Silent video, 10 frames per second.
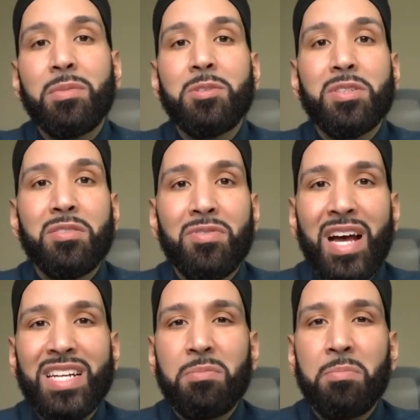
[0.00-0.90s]
used to
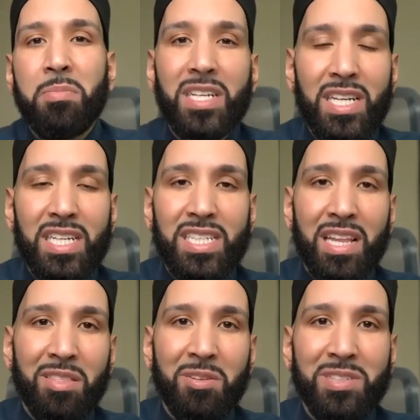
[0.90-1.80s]
fast Mondays
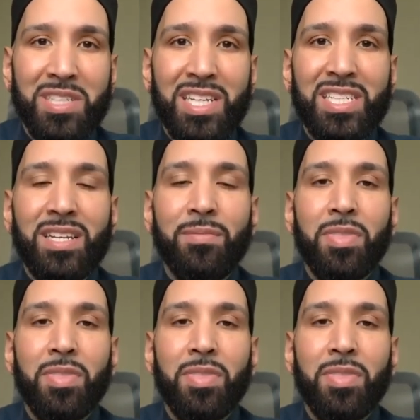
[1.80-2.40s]
and Thursdays.